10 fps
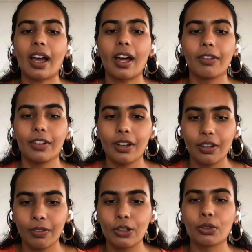out of an
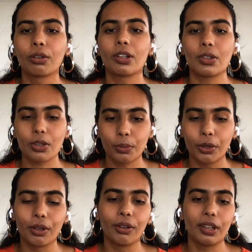individual because it's a
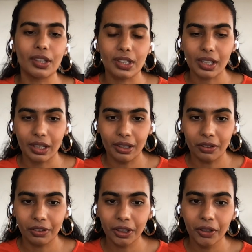more holistic
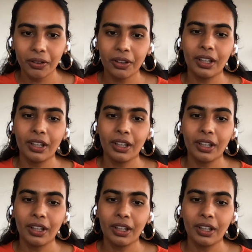interview.